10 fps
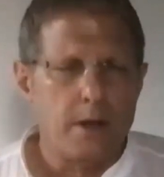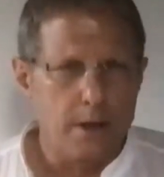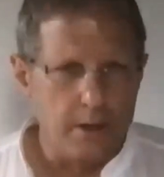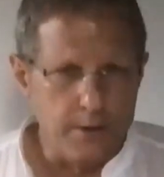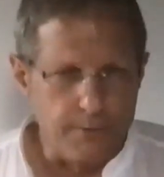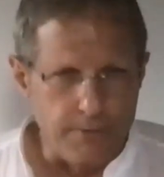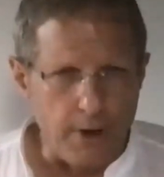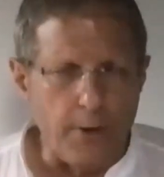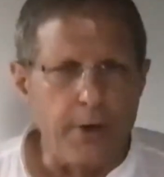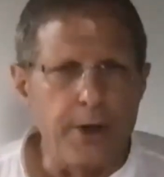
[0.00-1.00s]
is
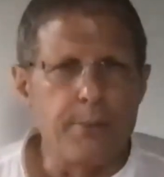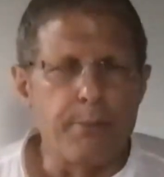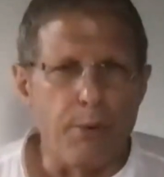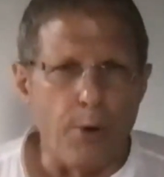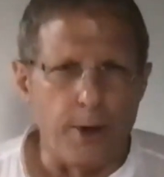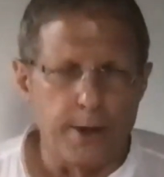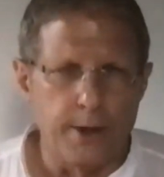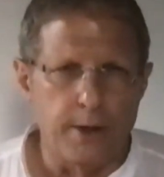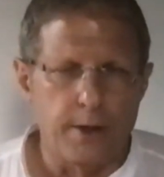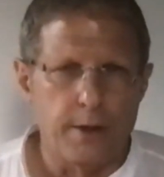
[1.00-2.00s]
very important.
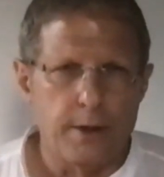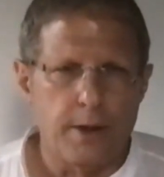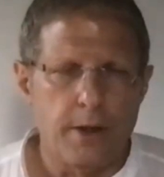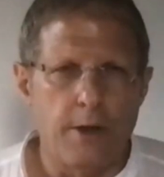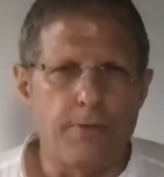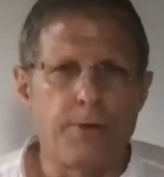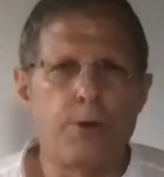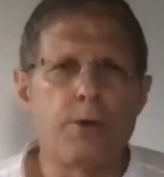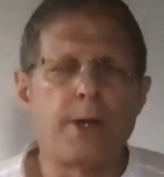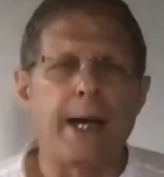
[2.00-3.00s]
If
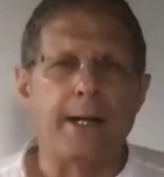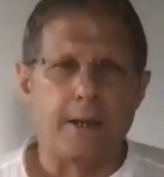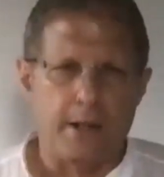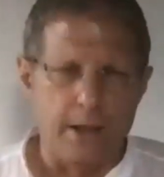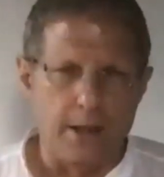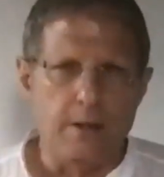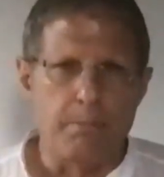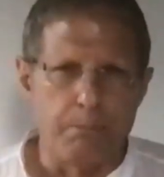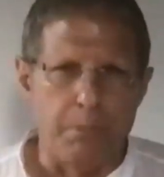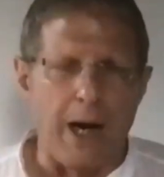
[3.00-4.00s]
you get the
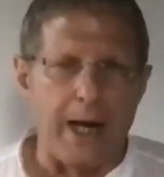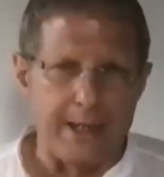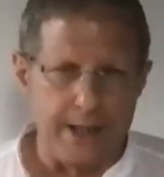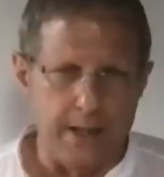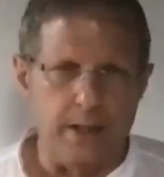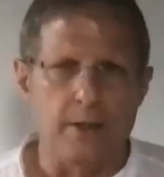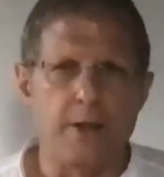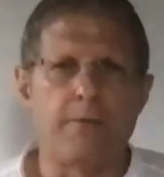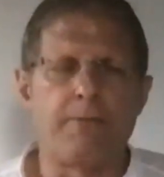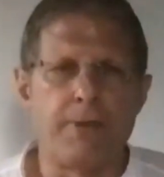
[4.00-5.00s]
body,
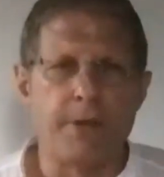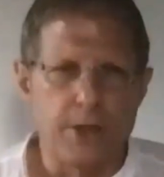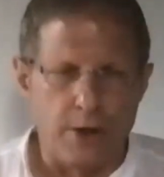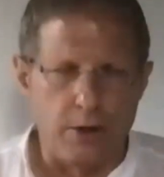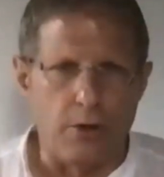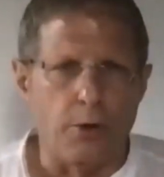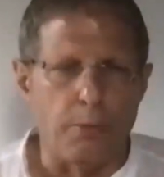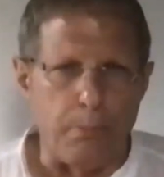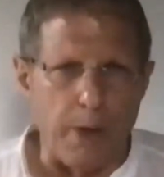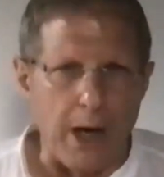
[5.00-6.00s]
the physical
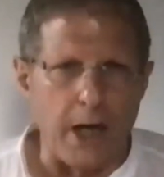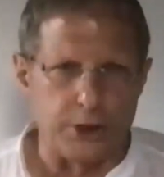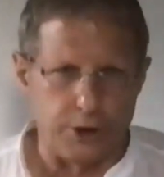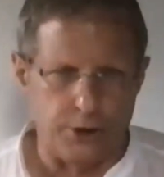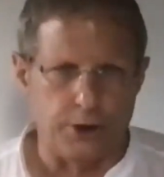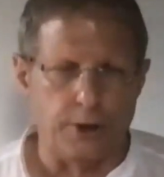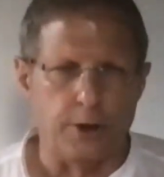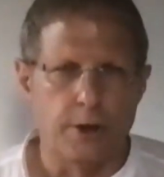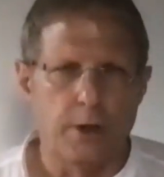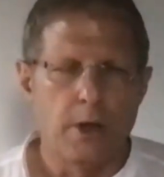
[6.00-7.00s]
posture
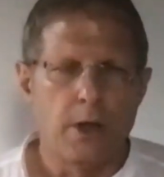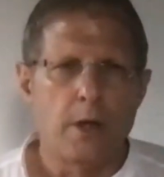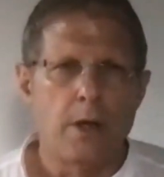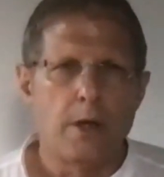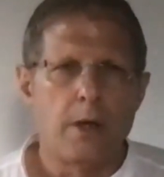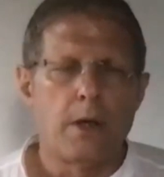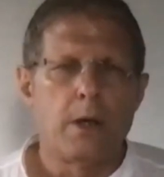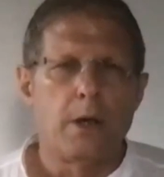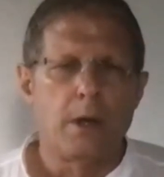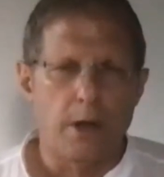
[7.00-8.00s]

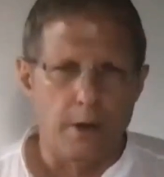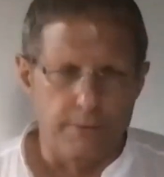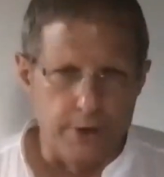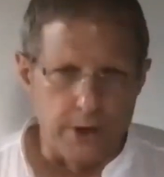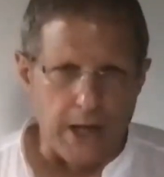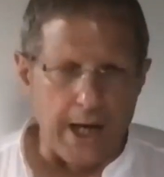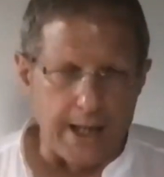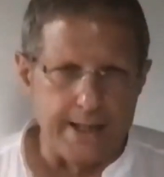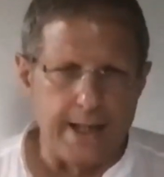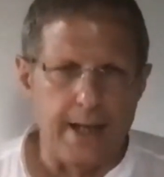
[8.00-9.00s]
of
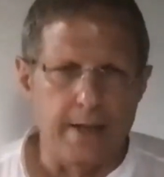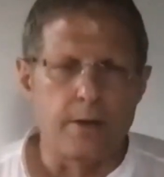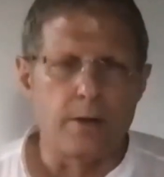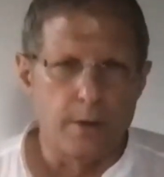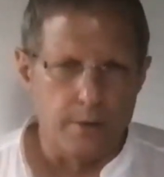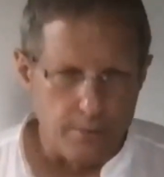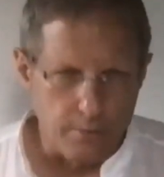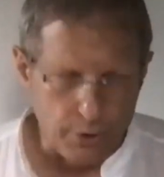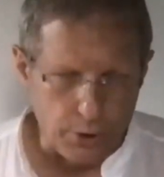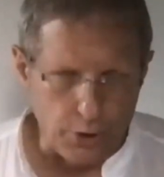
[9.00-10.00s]
Zazen
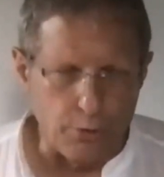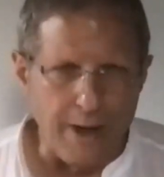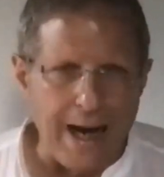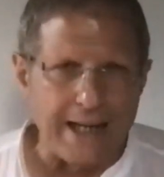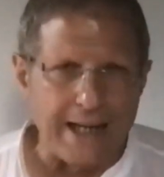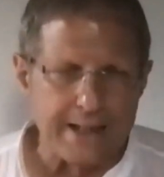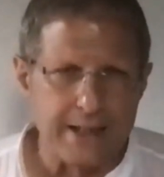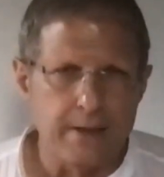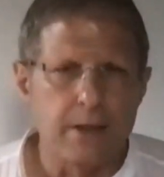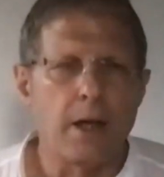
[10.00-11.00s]
correct,
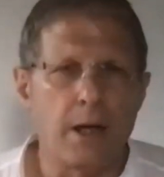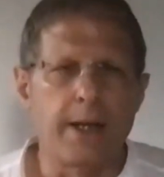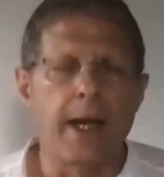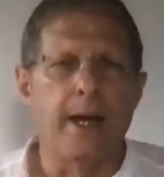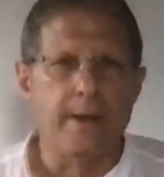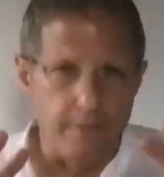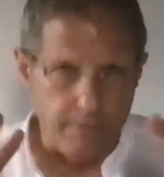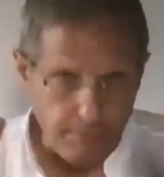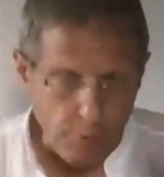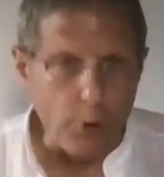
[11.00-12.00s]
again,
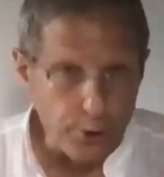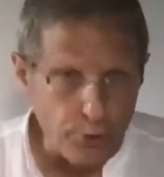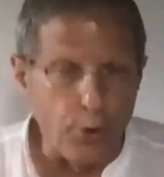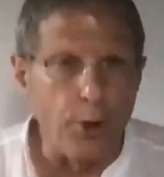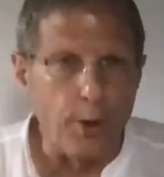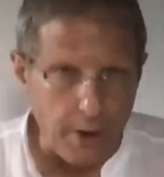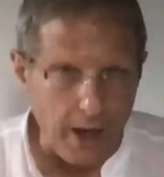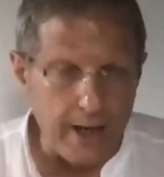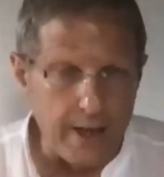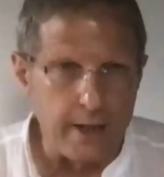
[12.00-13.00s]
for your
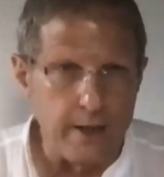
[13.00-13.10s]
body,